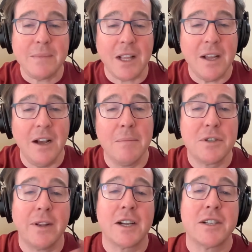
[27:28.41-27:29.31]
Um, so
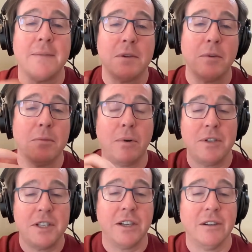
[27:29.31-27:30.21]
they actually have some good points
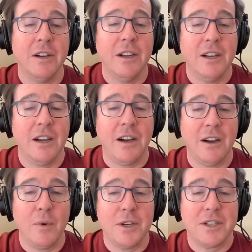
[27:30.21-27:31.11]
in here, uh,
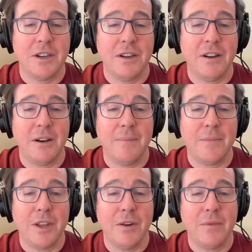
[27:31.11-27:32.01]
which uh, um,
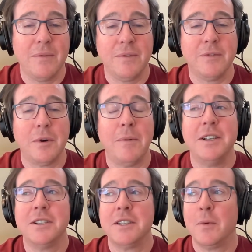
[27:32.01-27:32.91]
you know remind
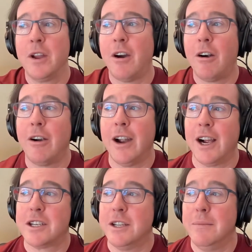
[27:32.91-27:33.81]
us that we are
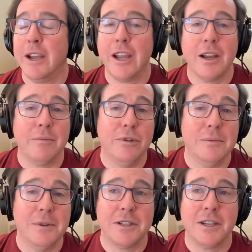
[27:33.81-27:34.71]
actually making
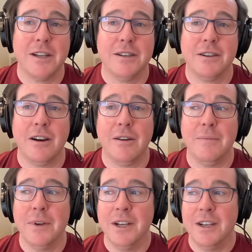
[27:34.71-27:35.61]
improvements, and um,